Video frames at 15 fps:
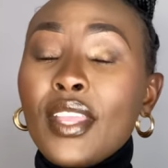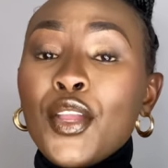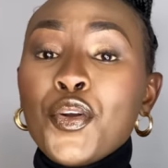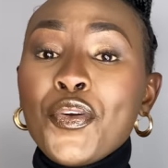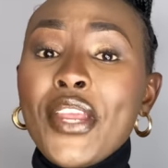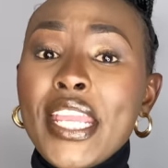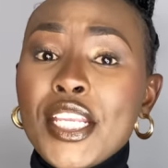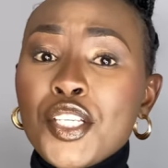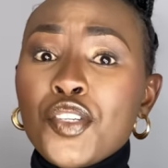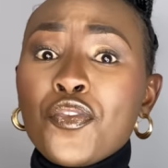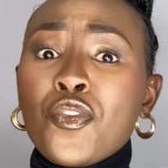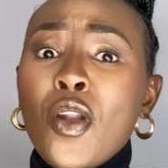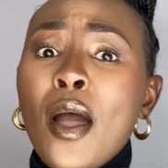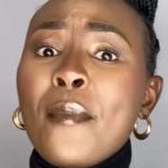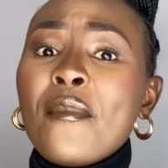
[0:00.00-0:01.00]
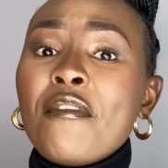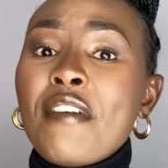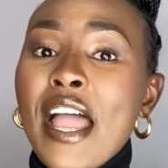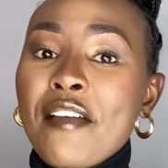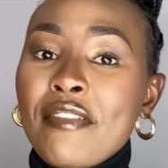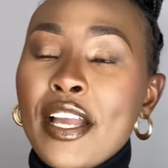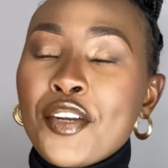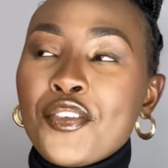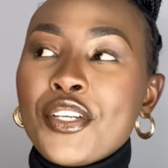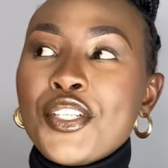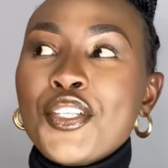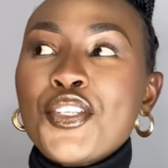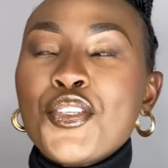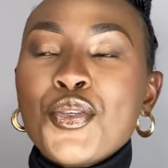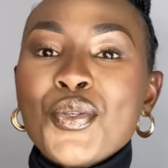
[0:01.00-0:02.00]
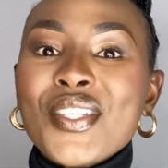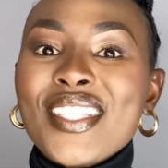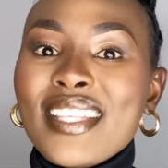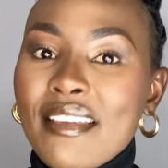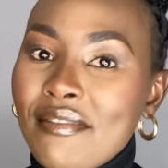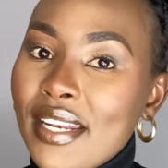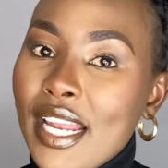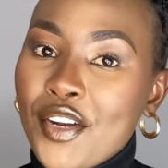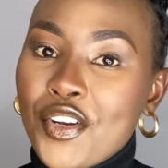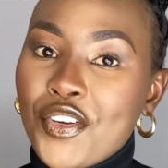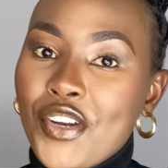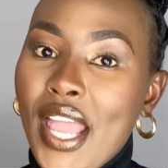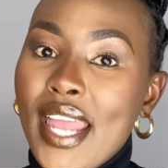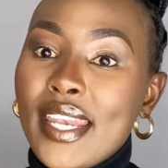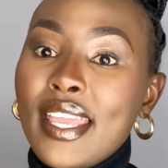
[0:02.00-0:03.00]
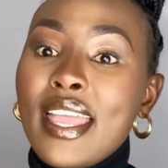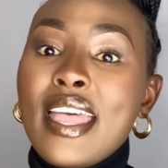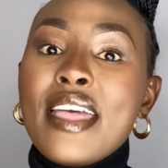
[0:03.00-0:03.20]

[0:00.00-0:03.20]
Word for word: range from 500 to 700 Rand.